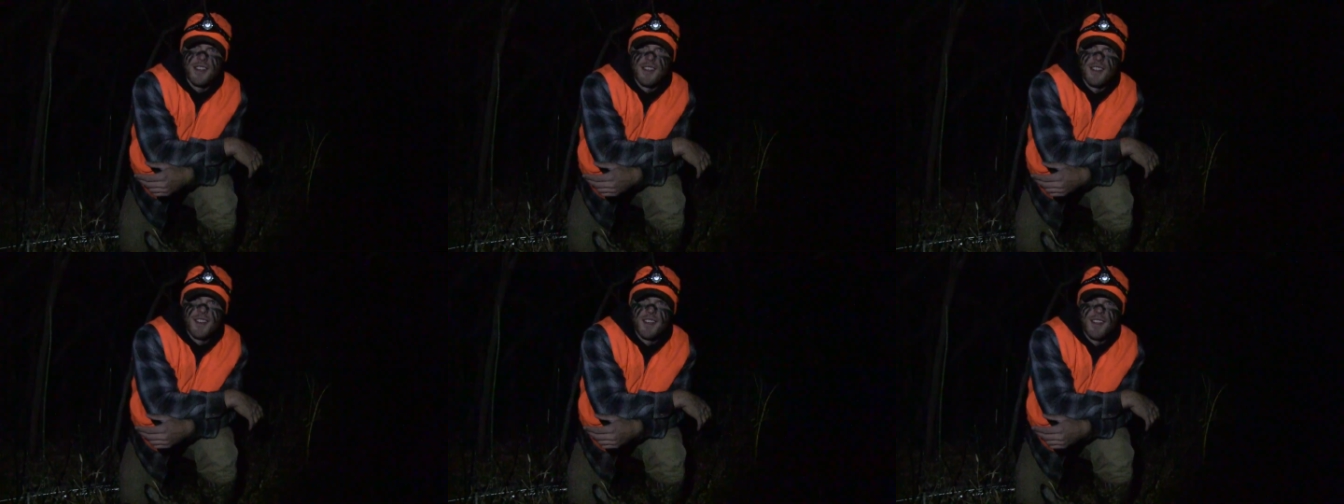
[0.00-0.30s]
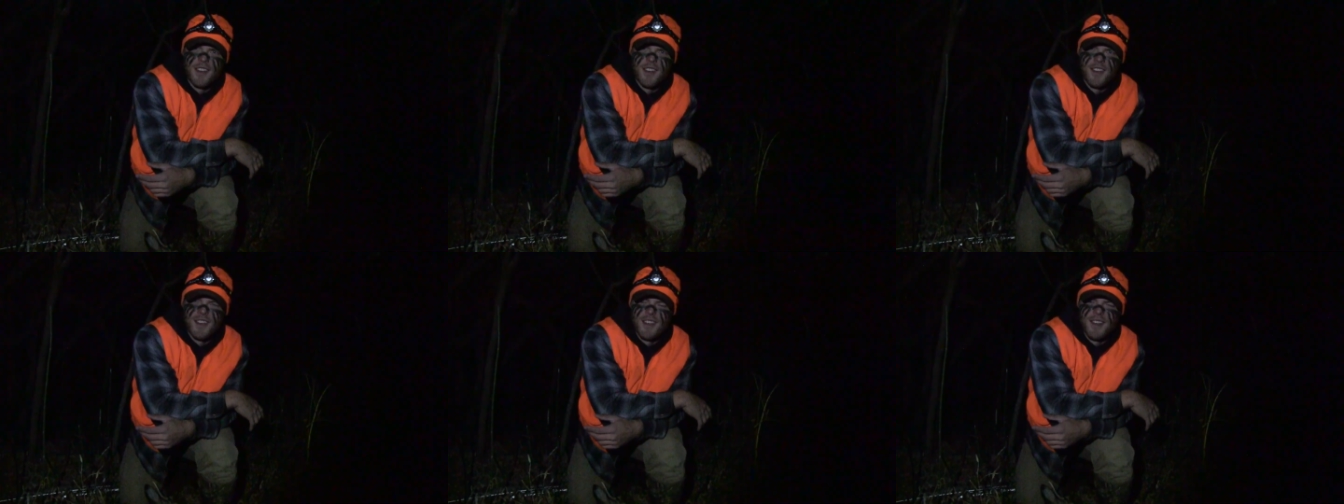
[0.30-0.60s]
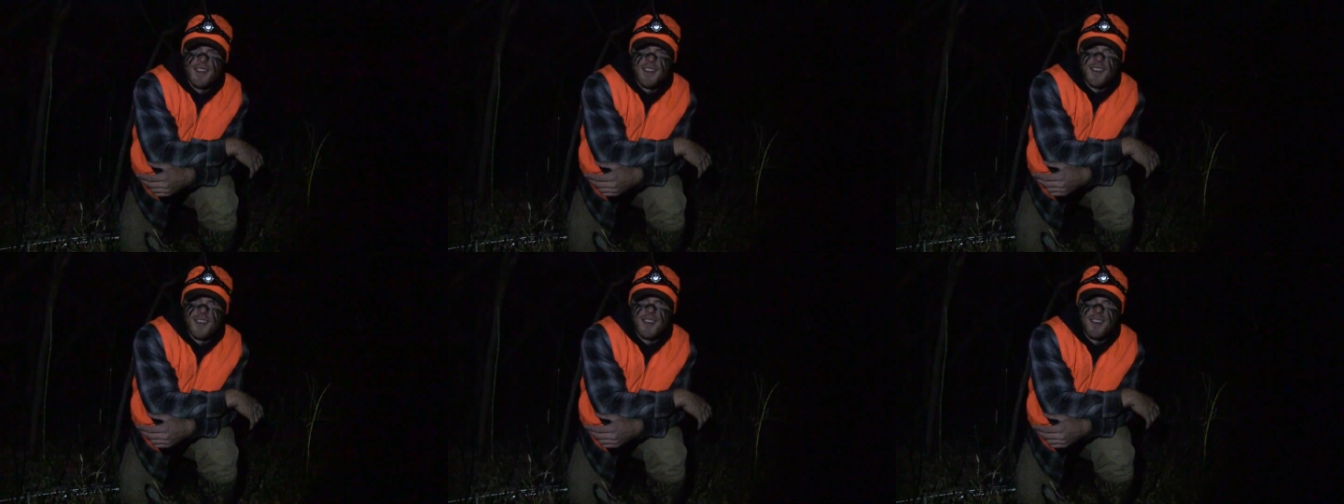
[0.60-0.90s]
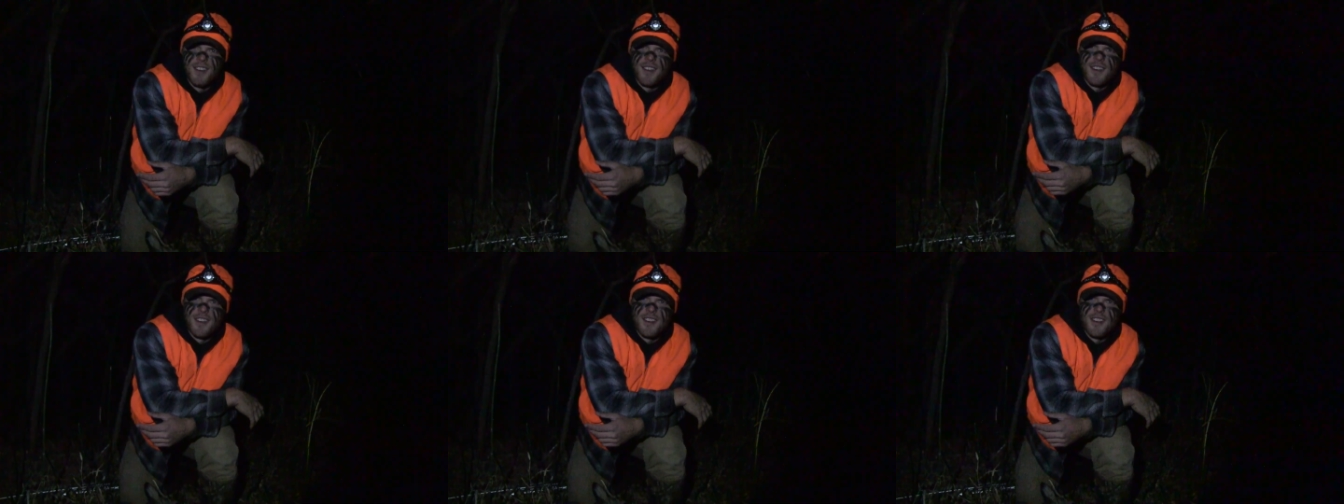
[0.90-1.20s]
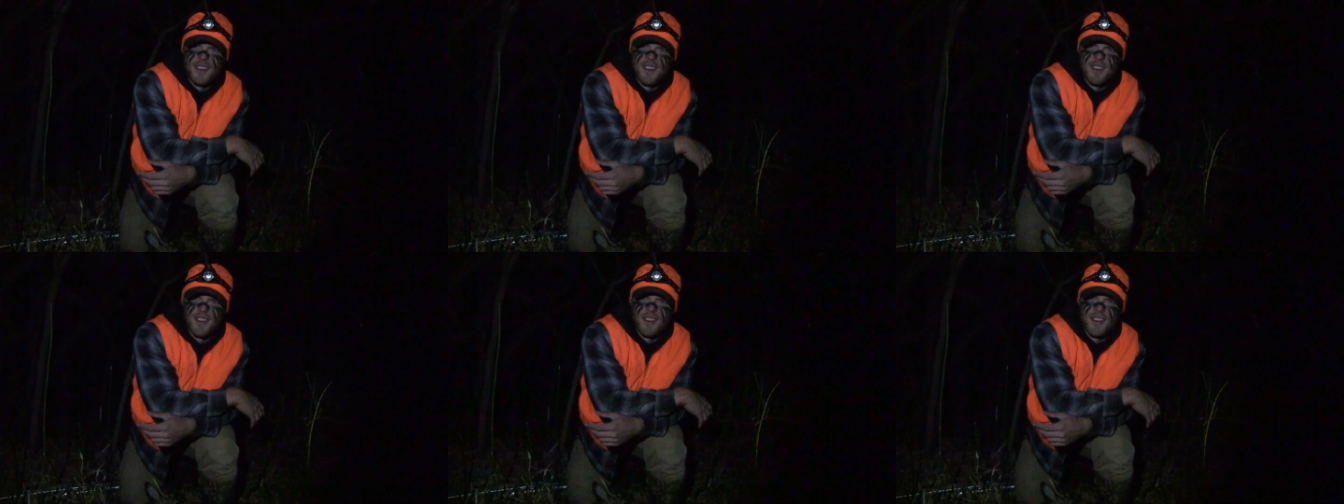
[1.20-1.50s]
Yes, 2nd
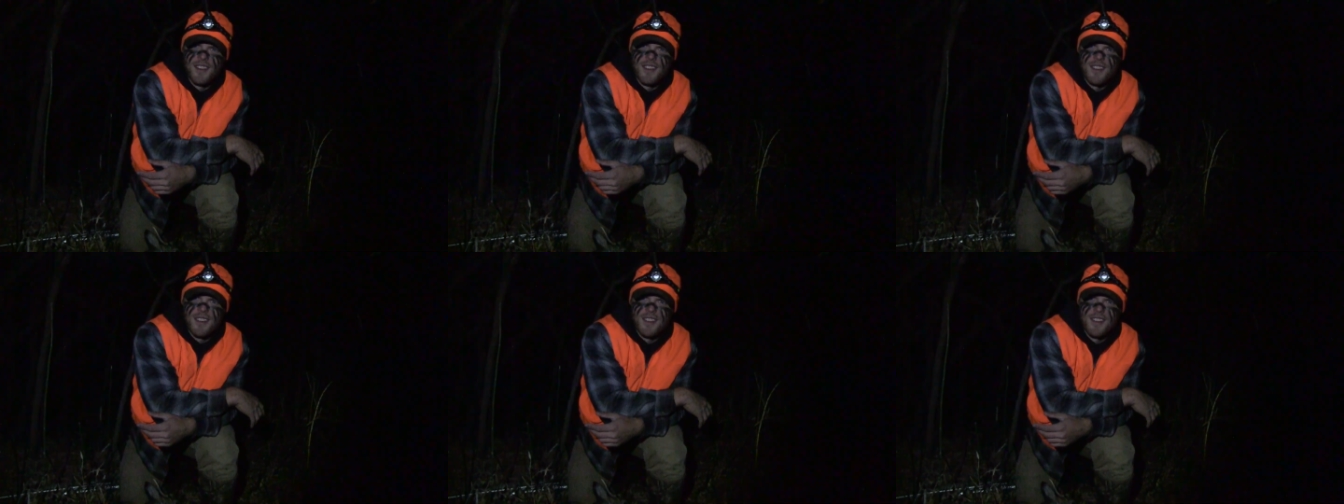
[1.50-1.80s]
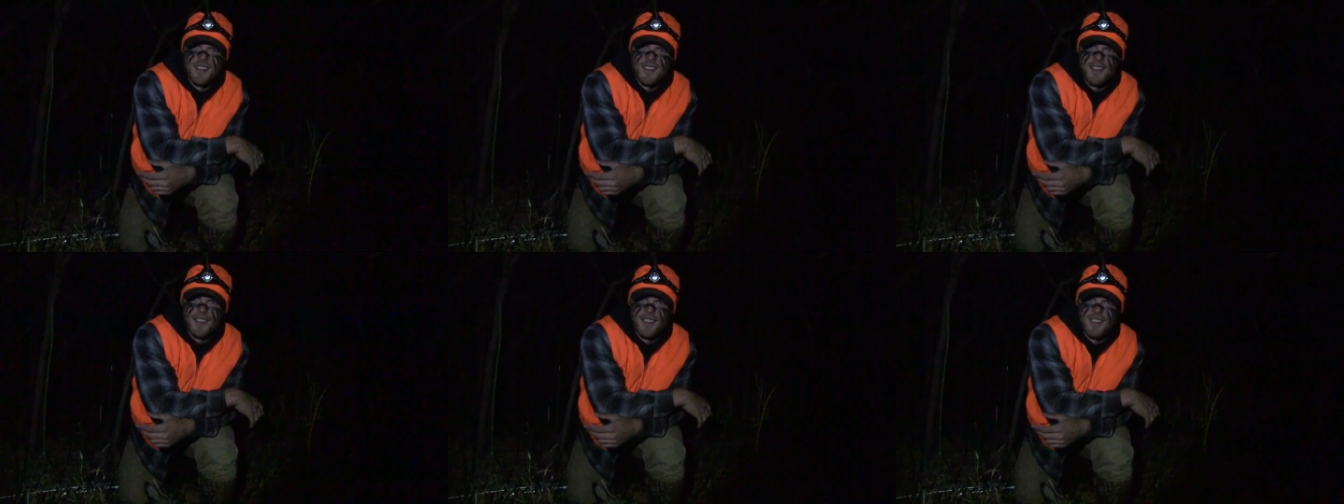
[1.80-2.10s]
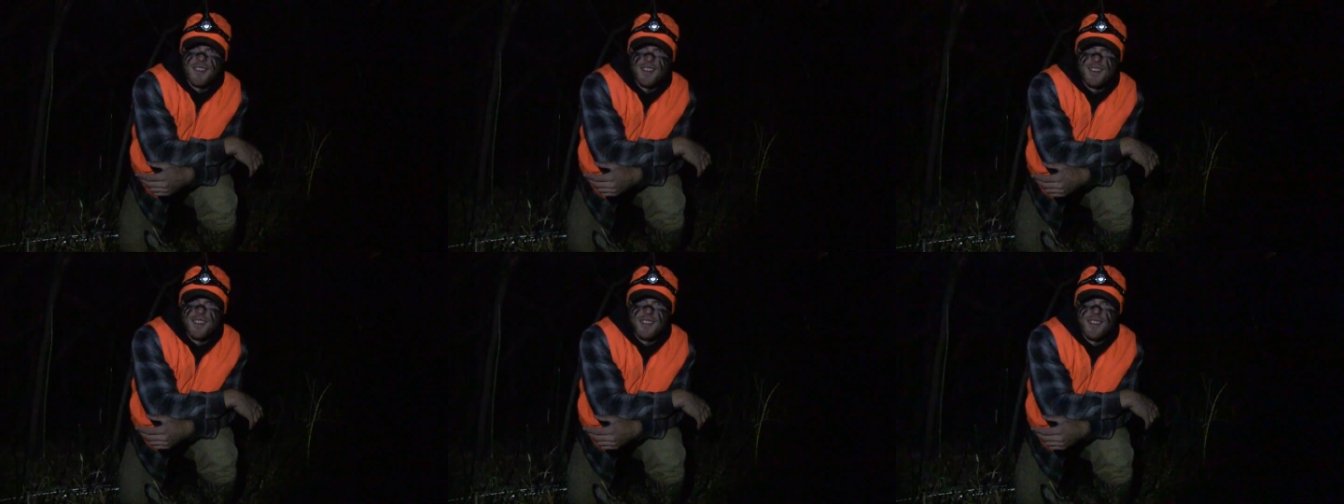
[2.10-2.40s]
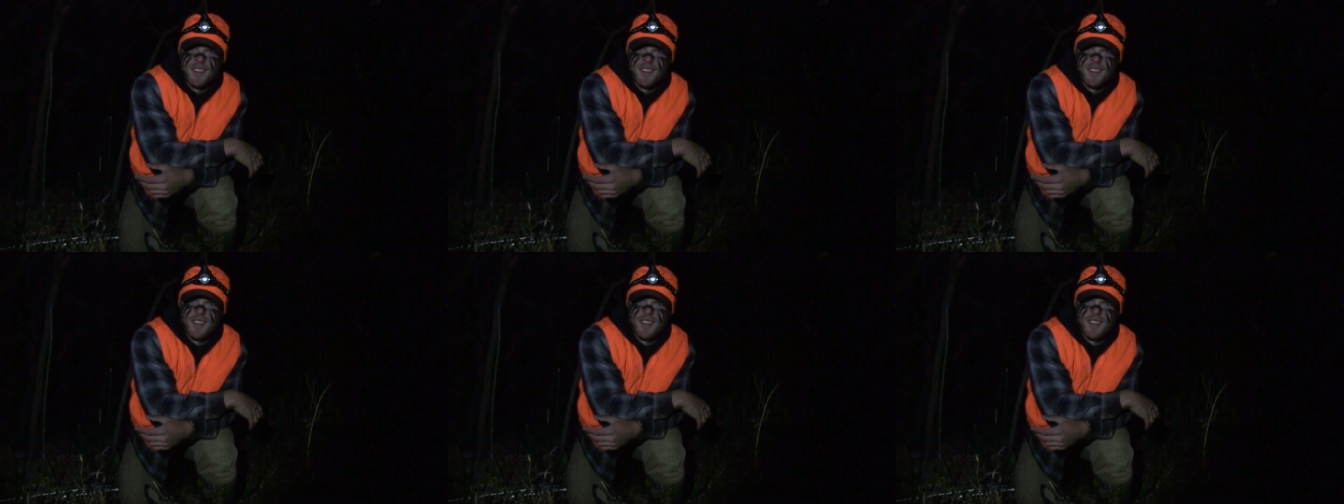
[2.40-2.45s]
year is my 4th